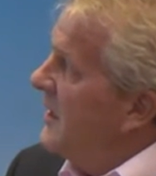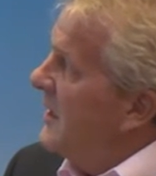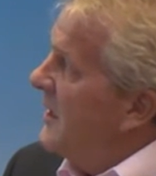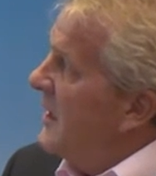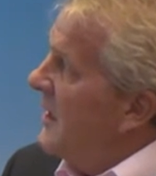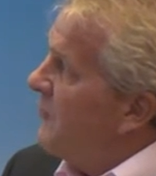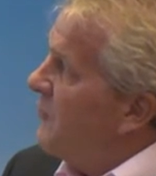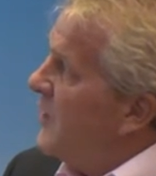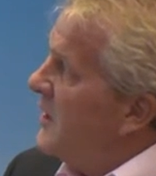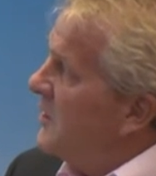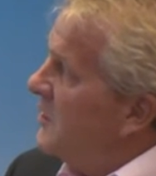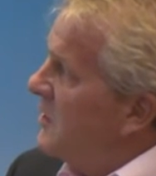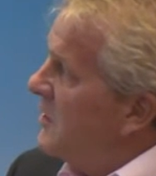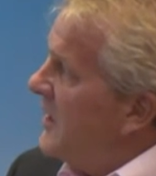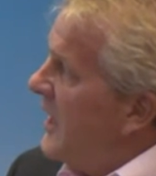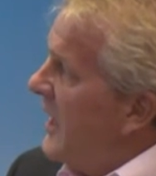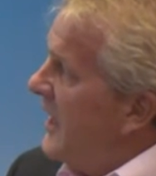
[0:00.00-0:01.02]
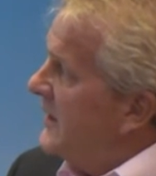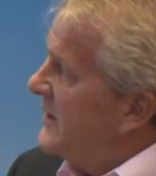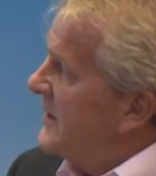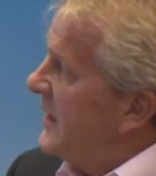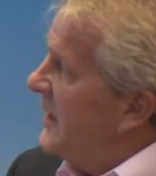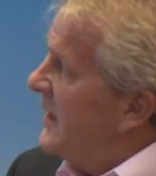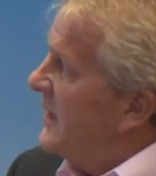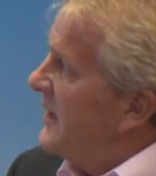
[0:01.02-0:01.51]
If we look at
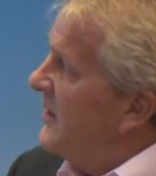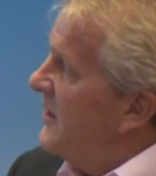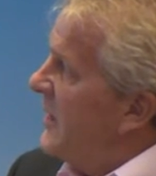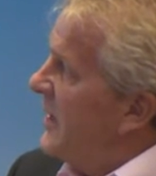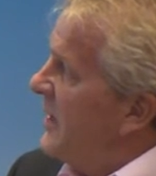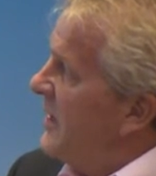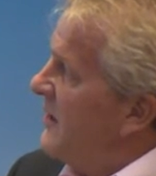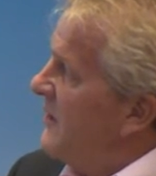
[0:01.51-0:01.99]
the